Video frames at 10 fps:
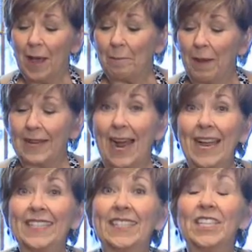But
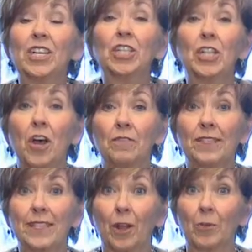I still love
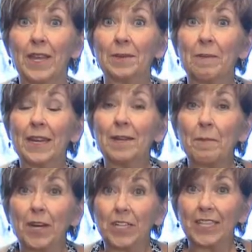celery and peanut
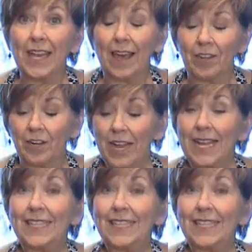butter together.